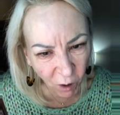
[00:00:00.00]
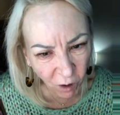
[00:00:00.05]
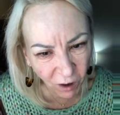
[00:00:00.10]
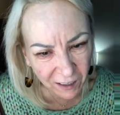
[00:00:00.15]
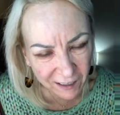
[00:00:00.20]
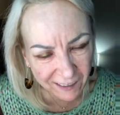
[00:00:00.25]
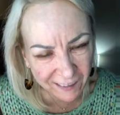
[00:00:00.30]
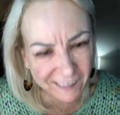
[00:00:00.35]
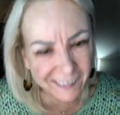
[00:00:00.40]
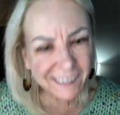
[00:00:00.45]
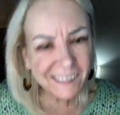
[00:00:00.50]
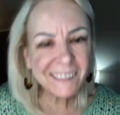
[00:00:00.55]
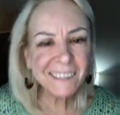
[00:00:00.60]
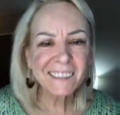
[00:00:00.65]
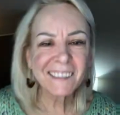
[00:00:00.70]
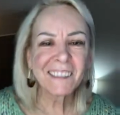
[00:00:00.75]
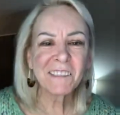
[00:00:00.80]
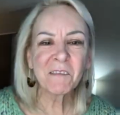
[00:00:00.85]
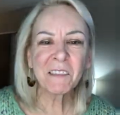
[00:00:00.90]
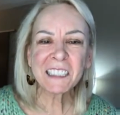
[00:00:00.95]

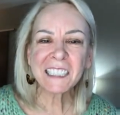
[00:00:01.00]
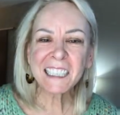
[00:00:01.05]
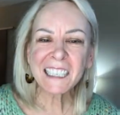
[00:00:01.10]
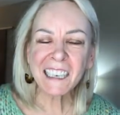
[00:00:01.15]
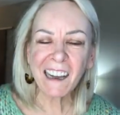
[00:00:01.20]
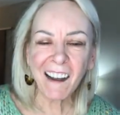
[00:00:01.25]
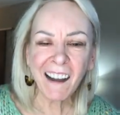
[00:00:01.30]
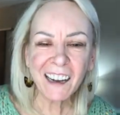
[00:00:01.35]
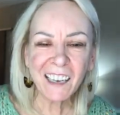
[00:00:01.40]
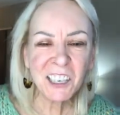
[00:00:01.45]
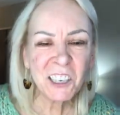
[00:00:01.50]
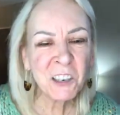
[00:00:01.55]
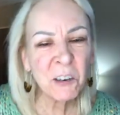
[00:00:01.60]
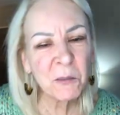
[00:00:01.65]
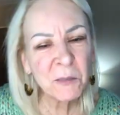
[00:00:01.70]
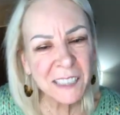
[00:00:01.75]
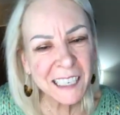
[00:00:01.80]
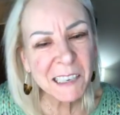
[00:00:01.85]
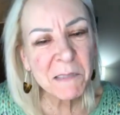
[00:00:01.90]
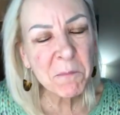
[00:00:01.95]
Gordon, what's a guy?
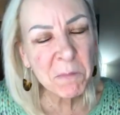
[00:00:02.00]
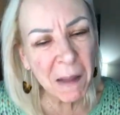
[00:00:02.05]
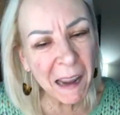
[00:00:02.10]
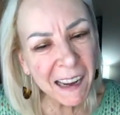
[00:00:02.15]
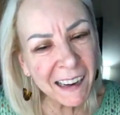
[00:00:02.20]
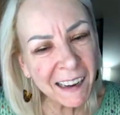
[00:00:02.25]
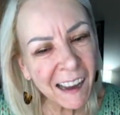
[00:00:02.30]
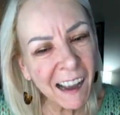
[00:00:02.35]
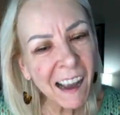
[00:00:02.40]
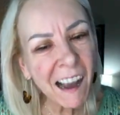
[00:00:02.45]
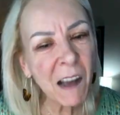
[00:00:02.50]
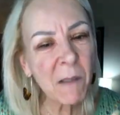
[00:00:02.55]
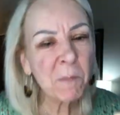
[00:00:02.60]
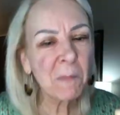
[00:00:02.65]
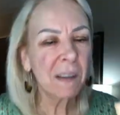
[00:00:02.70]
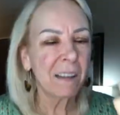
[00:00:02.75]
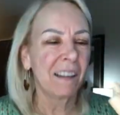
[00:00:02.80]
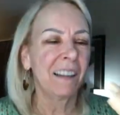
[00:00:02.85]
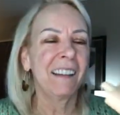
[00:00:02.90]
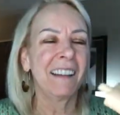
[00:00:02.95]
You don't need
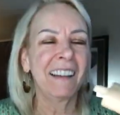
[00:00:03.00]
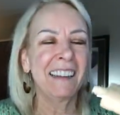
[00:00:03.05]
makeup.